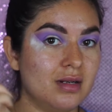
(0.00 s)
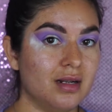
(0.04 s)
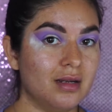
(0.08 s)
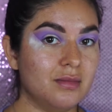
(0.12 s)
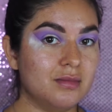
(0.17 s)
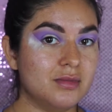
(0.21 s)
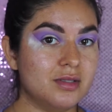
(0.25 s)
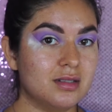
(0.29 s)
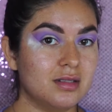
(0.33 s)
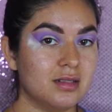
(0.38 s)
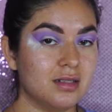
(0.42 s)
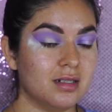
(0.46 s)
I'm
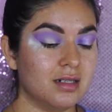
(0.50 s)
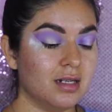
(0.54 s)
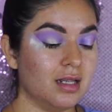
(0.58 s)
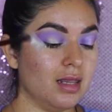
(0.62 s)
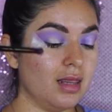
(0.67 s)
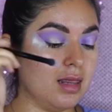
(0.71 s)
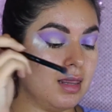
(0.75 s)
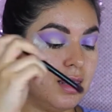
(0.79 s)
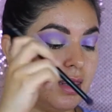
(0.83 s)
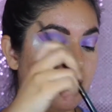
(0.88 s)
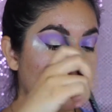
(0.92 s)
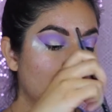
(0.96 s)
just gonna
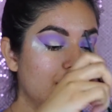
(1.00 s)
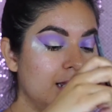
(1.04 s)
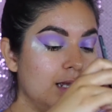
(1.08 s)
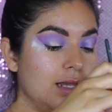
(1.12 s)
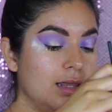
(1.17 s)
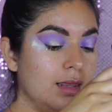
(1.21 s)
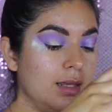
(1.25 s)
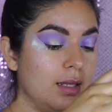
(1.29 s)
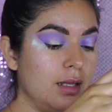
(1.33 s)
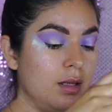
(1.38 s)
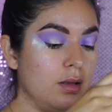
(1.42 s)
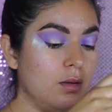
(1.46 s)

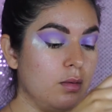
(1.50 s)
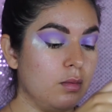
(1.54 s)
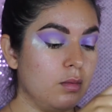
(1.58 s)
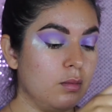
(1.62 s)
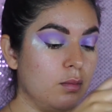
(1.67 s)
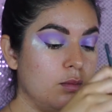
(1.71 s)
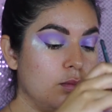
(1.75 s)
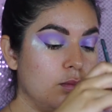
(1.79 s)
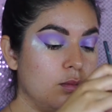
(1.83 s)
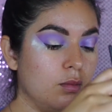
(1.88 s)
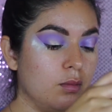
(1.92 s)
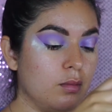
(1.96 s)
lightly
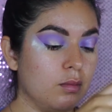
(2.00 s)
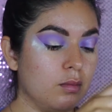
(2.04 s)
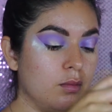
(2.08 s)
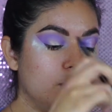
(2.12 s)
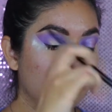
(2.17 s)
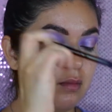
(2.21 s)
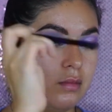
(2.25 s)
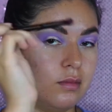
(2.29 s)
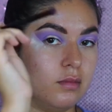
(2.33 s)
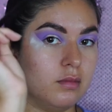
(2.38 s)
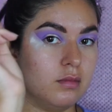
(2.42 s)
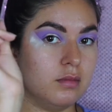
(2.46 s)

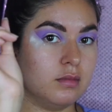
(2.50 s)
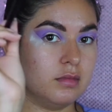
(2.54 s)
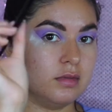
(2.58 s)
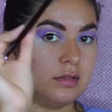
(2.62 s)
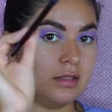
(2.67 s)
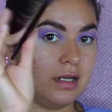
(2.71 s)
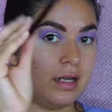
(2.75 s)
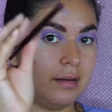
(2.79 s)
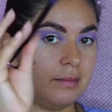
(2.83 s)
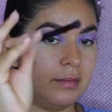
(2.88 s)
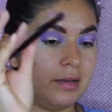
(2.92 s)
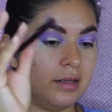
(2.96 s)

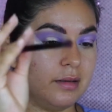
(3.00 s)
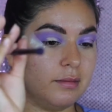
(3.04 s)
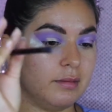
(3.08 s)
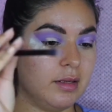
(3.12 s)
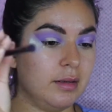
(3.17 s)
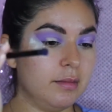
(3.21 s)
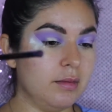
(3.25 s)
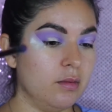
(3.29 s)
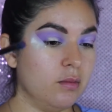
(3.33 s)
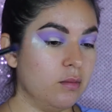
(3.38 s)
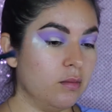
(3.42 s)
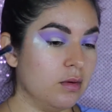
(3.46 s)
tap it
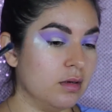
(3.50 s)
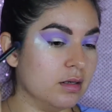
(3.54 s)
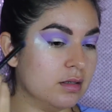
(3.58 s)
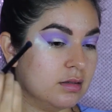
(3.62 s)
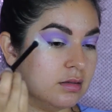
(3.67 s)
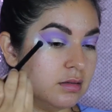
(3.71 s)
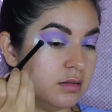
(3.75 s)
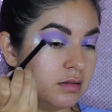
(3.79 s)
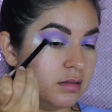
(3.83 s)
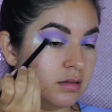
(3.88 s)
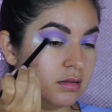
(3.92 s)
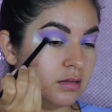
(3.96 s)
maybe
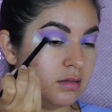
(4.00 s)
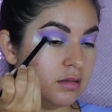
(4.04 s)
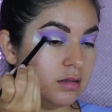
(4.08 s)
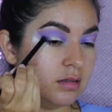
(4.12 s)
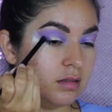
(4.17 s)
once